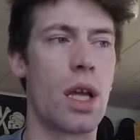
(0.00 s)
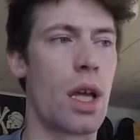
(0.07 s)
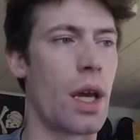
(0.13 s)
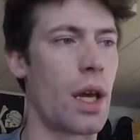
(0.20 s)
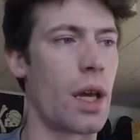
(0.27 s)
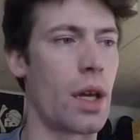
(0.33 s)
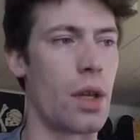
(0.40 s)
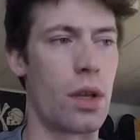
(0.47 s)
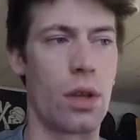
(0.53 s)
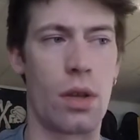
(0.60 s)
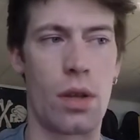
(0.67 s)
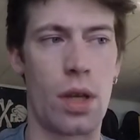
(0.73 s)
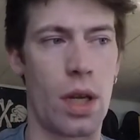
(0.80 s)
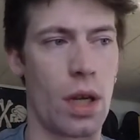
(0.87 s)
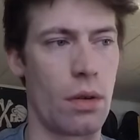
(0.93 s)
It can,
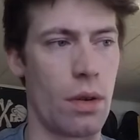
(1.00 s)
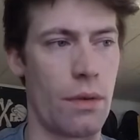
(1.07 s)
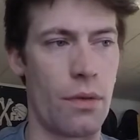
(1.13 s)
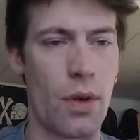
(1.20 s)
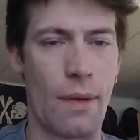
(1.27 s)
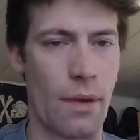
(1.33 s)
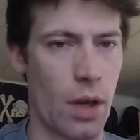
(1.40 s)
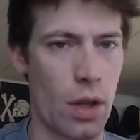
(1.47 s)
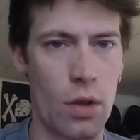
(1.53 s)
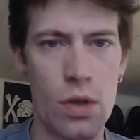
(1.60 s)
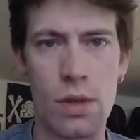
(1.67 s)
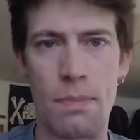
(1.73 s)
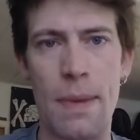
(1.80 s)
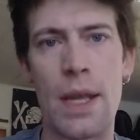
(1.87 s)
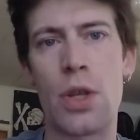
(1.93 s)
you know, if you have a
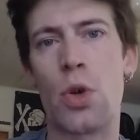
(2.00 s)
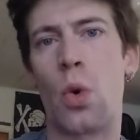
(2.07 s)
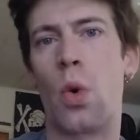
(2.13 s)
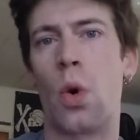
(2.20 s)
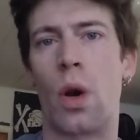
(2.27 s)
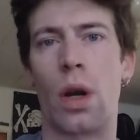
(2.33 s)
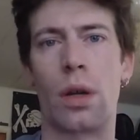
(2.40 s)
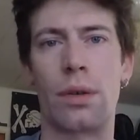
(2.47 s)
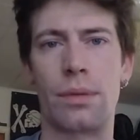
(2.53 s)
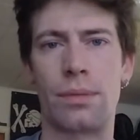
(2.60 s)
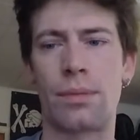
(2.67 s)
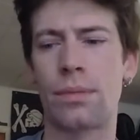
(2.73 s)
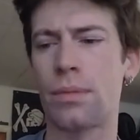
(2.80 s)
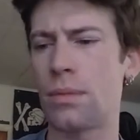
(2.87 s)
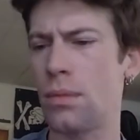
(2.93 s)
close mentor,
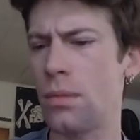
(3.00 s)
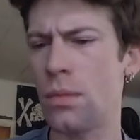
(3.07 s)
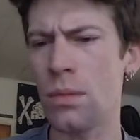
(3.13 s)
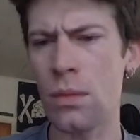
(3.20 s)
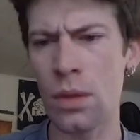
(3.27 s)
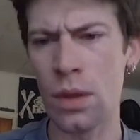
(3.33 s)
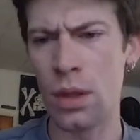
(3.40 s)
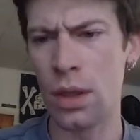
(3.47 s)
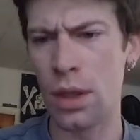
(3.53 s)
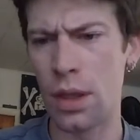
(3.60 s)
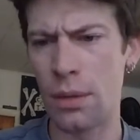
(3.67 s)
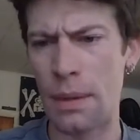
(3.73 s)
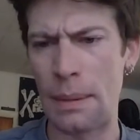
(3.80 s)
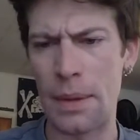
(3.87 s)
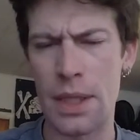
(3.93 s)
you
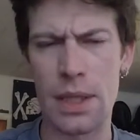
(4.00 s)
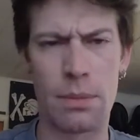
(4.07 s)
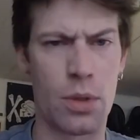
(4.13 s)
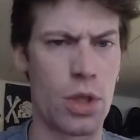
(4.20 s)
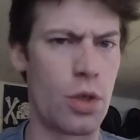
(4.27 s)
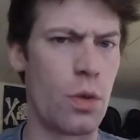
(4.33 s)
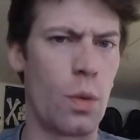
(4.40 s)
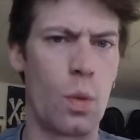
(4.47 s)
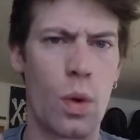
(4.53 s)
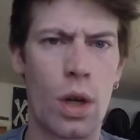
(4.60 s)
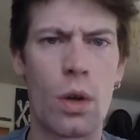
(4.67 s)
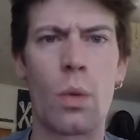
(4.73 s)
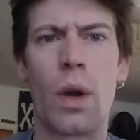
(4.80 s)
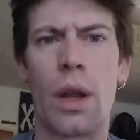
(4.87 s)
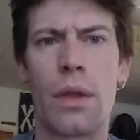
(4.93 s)
know, maybe it's someone you
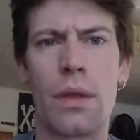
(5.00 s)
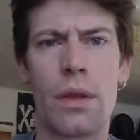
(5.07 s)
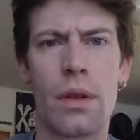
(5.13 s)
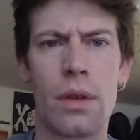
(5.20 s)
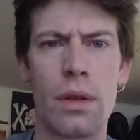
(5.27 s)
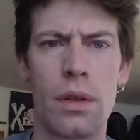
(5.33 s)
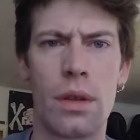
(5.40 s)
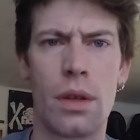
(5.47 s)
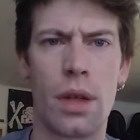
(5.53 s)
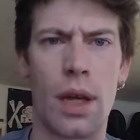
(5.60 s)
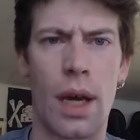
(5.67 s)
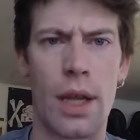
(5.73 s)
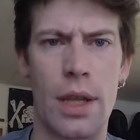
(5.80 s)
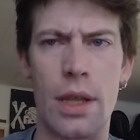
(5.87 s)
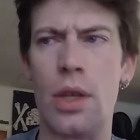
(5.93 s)
work with
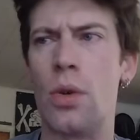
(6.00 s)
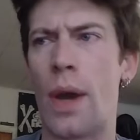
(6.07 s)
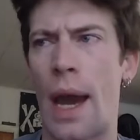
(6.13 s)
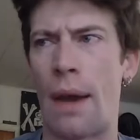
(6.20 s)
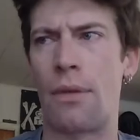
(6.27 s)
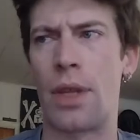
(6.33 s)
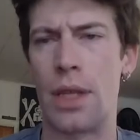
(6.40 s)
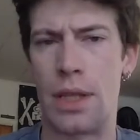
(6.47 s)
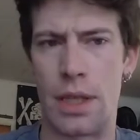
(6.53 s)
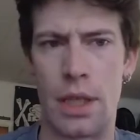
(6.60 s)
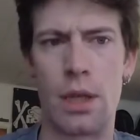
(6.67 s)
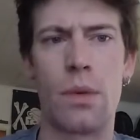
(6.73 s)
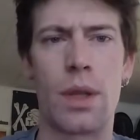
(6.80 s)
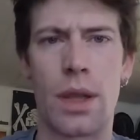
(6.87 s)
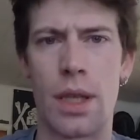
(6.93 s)
and you have to
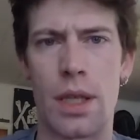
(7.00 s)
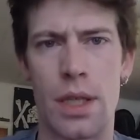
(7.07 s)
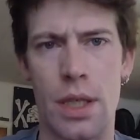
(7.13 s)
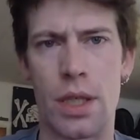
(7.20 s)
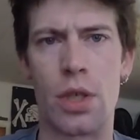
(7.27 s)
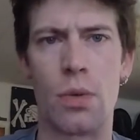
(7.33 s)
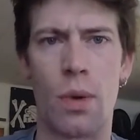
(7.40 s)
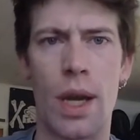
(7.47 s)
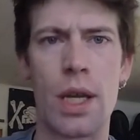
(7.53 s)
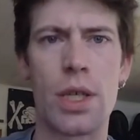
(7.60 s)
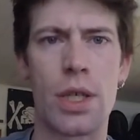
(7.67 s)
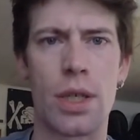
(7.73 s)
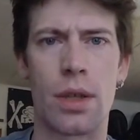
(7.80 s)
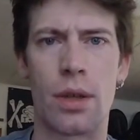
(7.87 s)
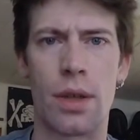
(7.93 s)
deal with this
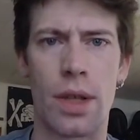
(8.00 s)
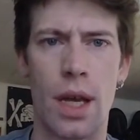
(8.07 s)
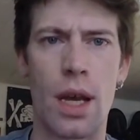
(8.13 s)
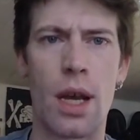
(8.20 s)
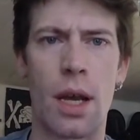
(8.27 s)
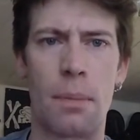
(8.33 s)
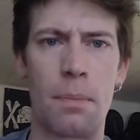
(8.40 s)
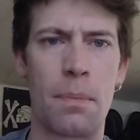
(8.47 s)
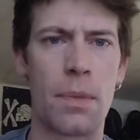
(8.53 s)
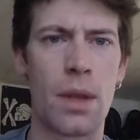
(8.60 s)
situation all the time.